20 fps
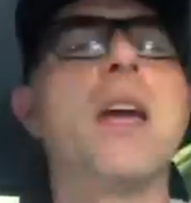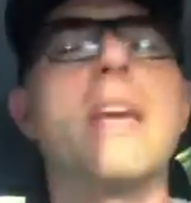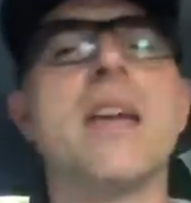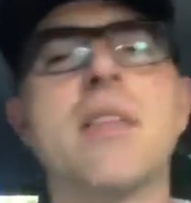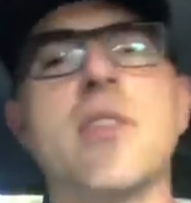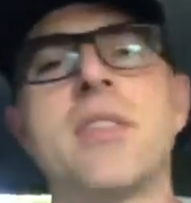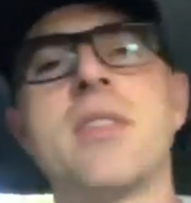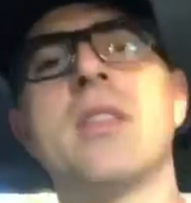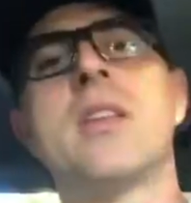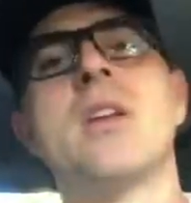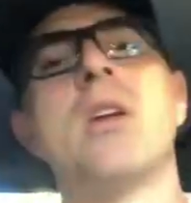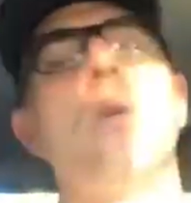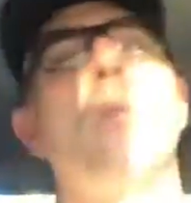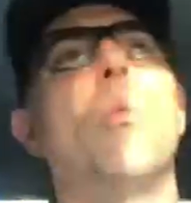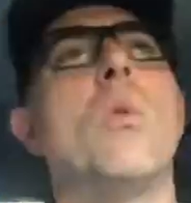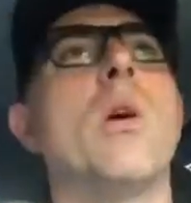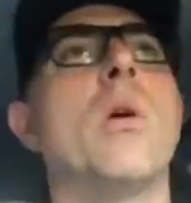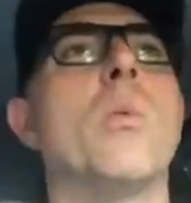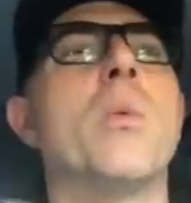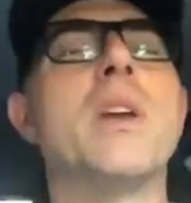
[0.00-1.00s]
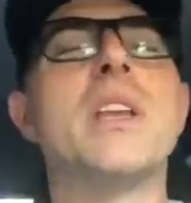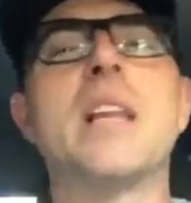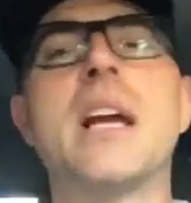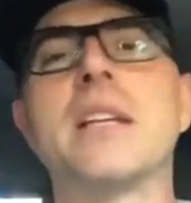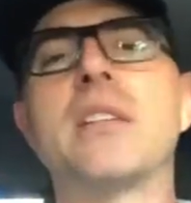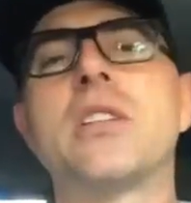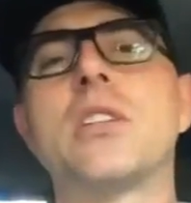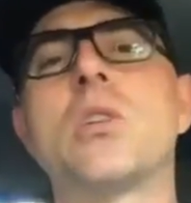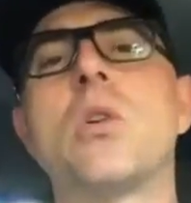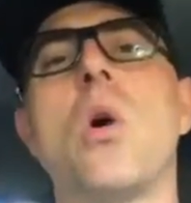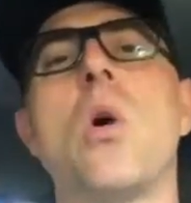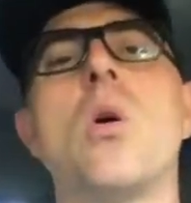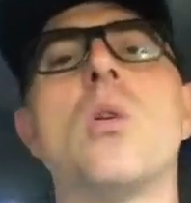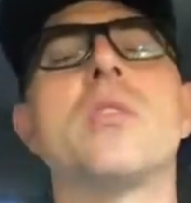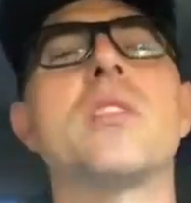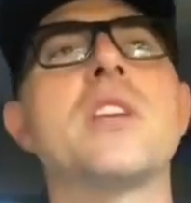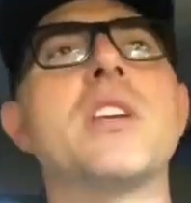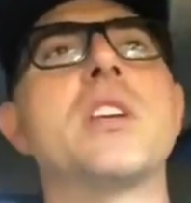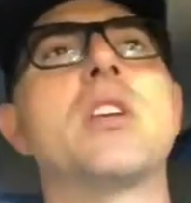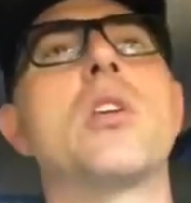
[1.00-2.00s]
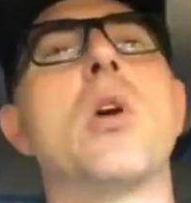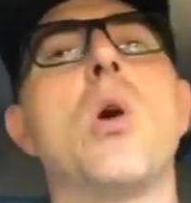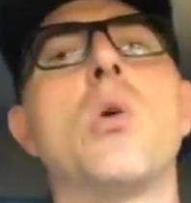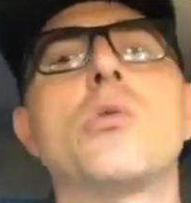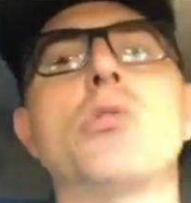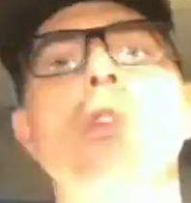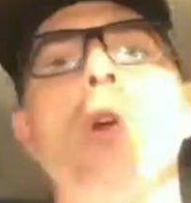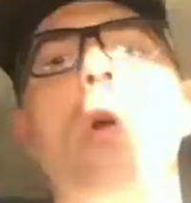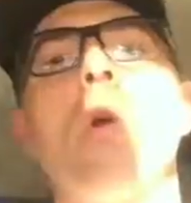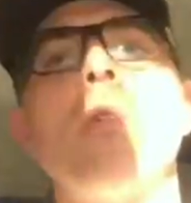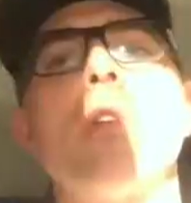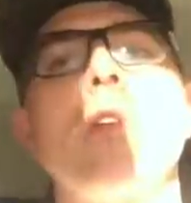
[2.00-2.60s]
with what we like to call the coach